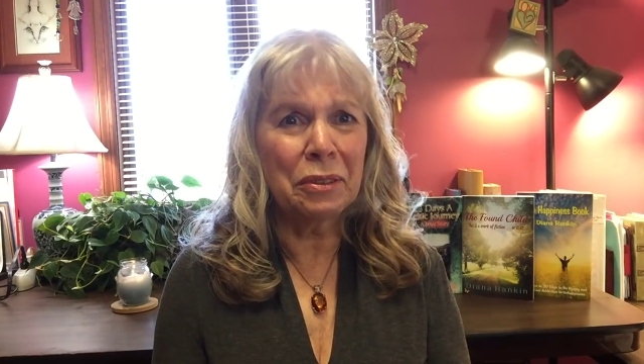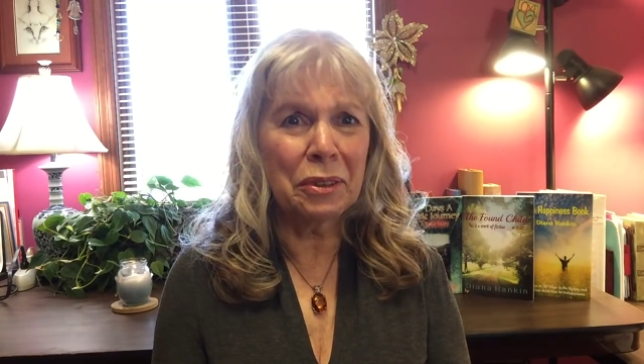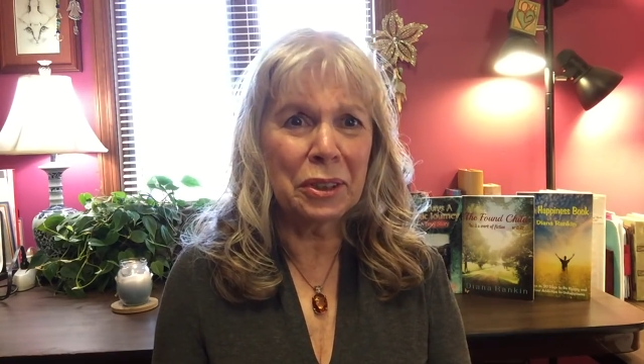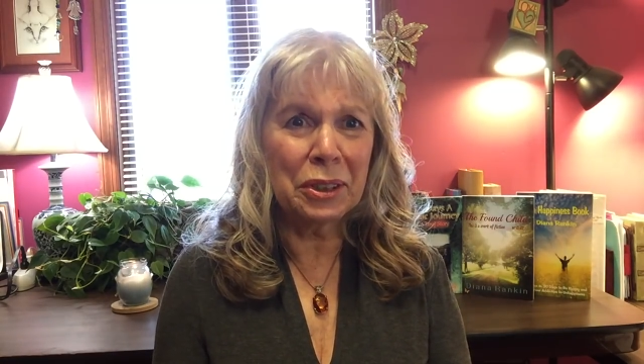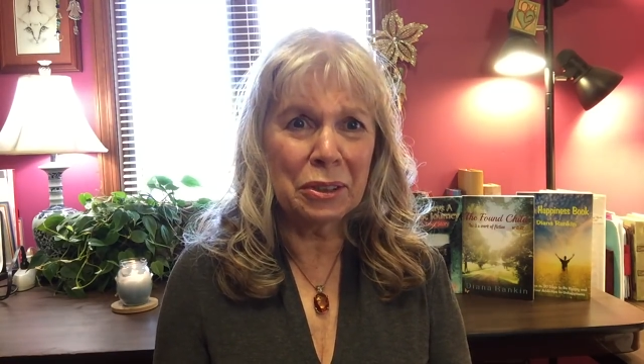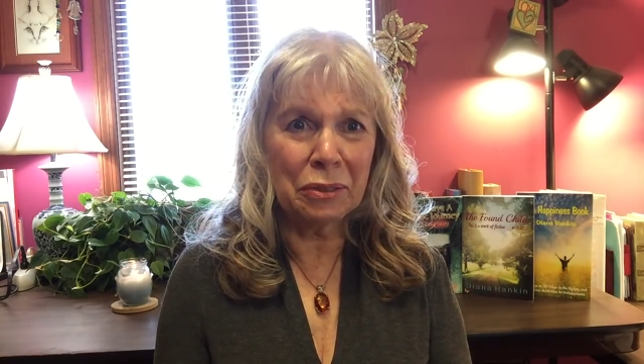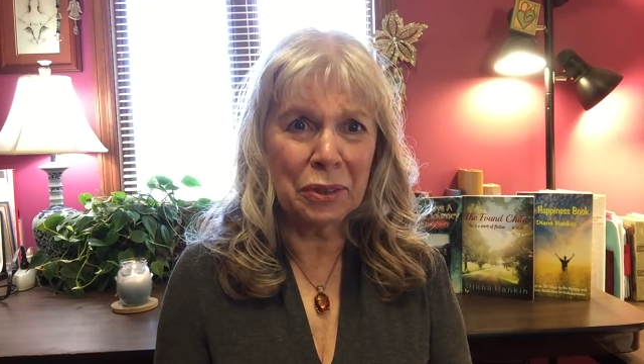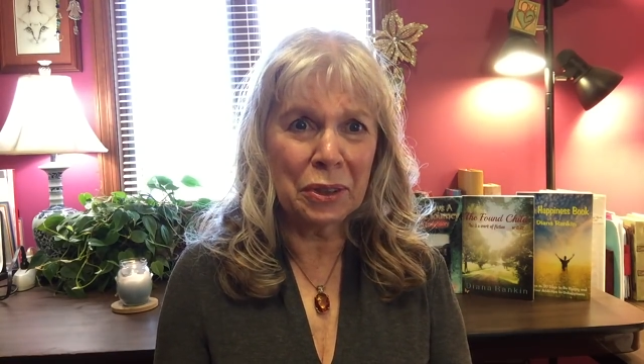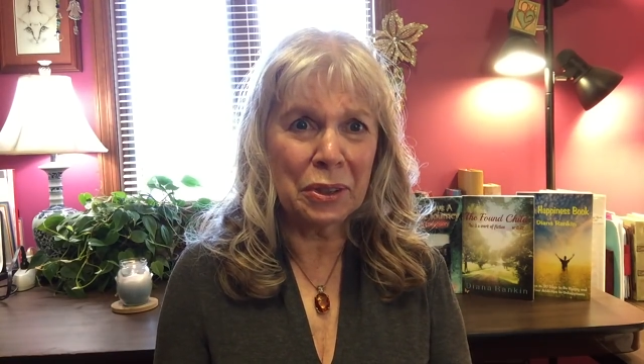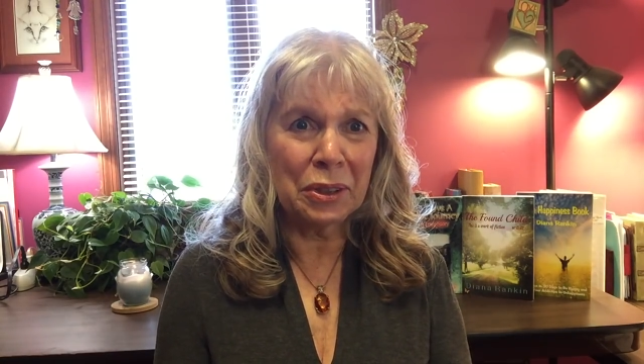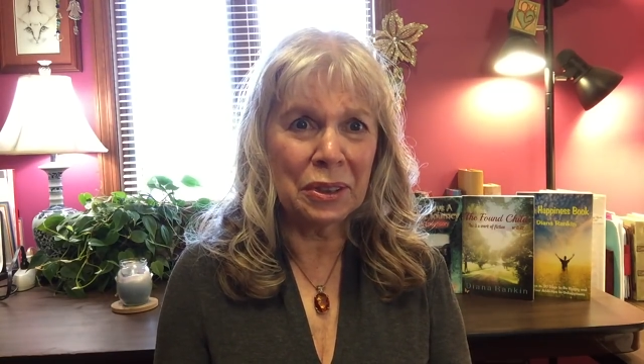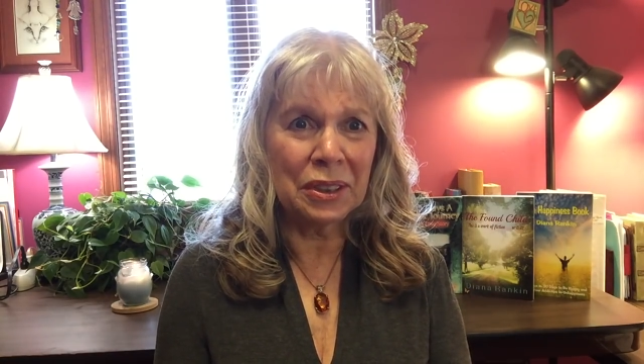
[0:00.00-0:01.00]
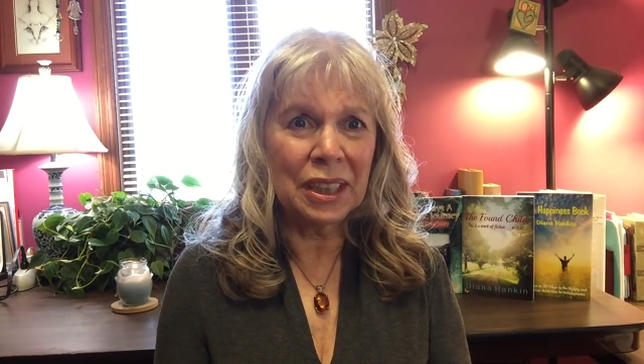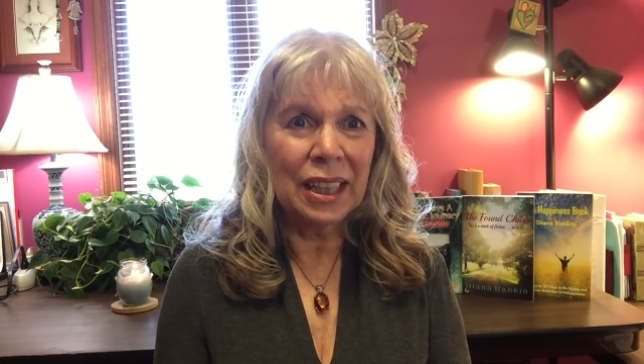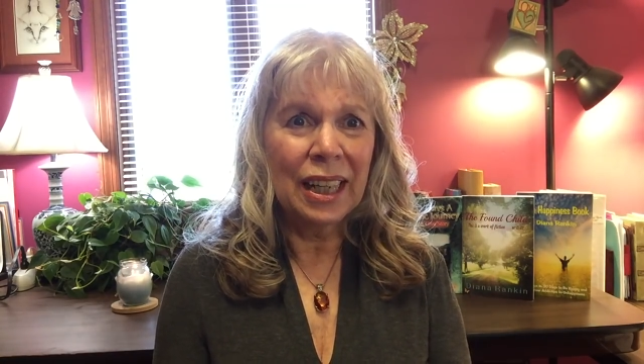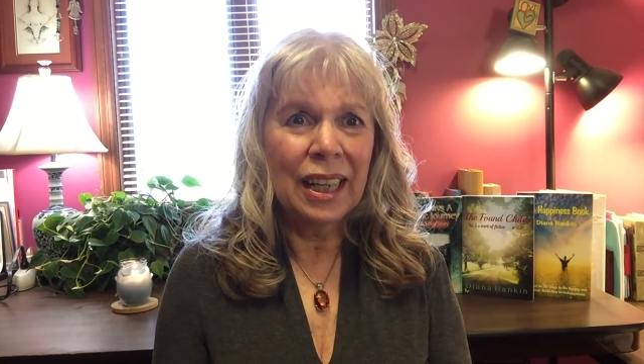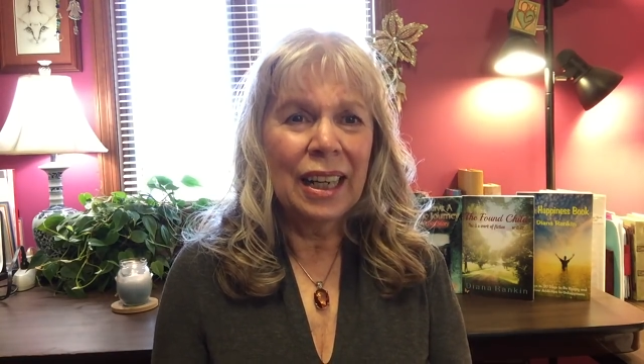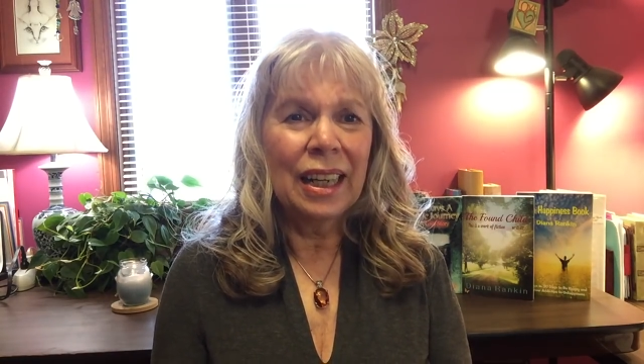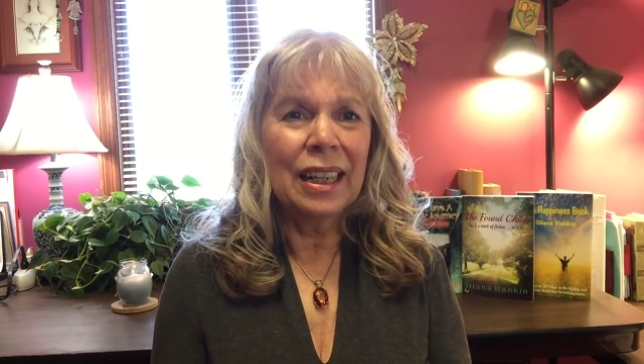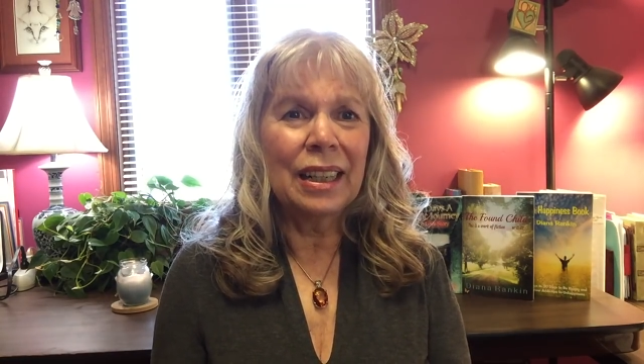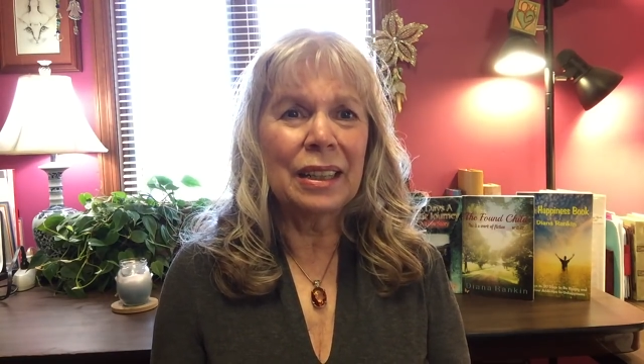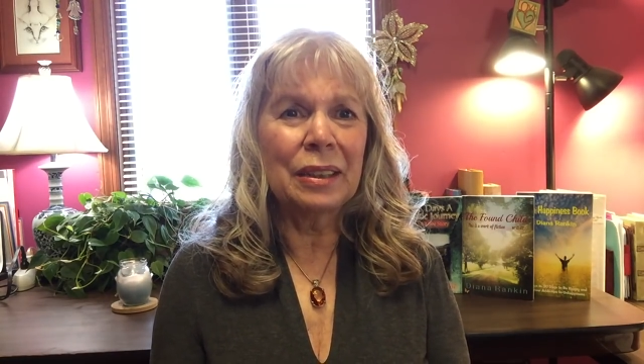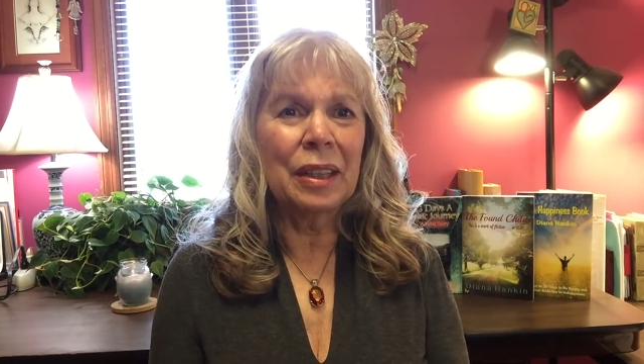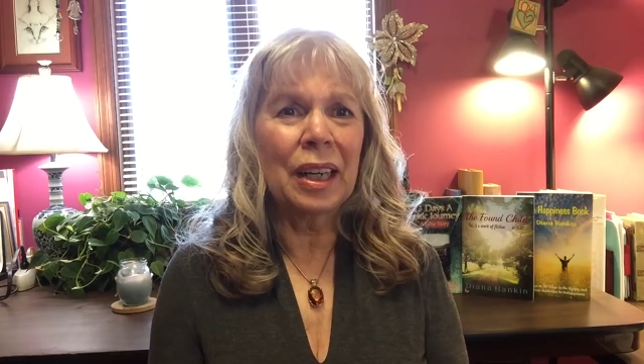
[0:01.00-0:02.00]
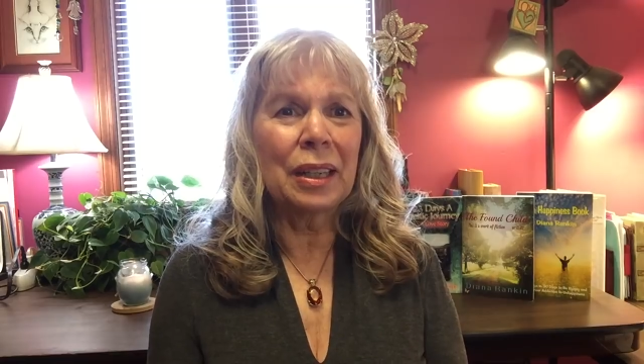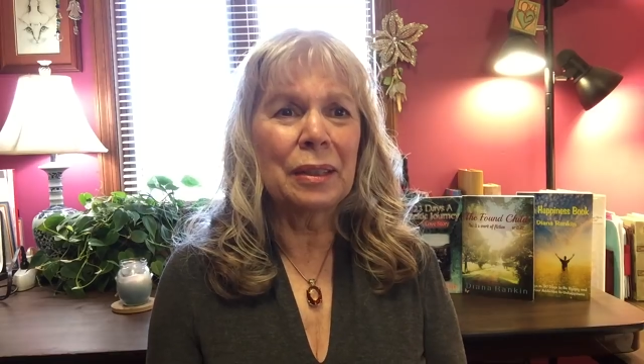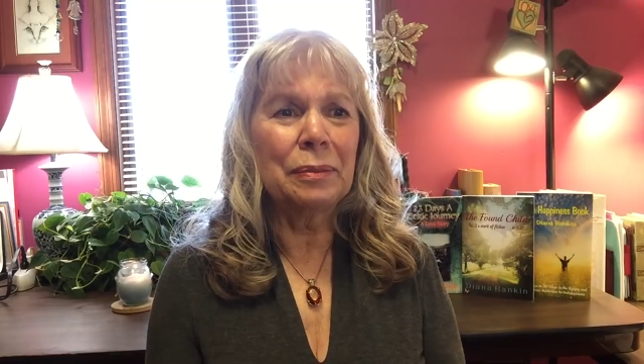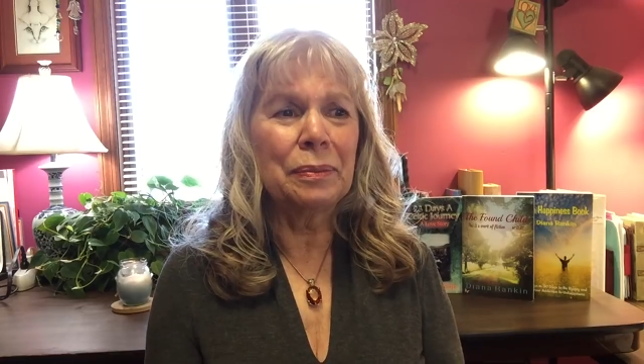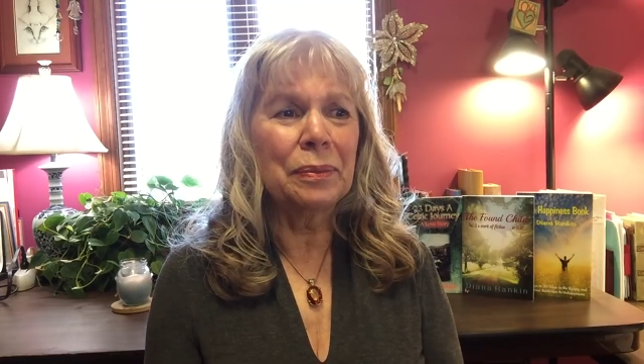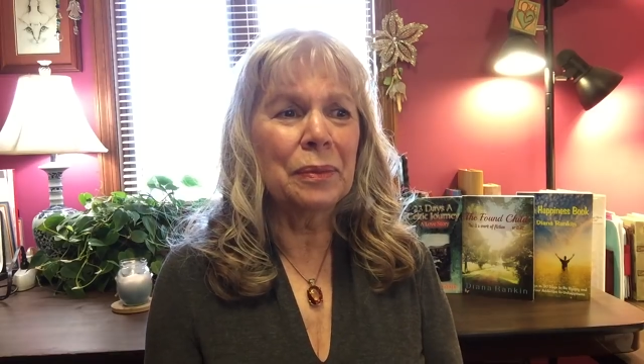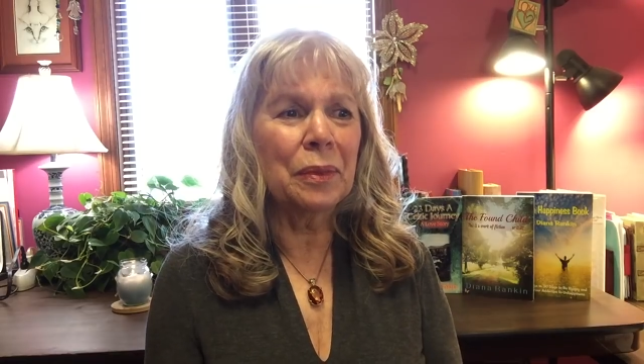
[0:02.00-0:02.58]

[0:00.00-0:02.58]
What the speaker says: very difficult. Oh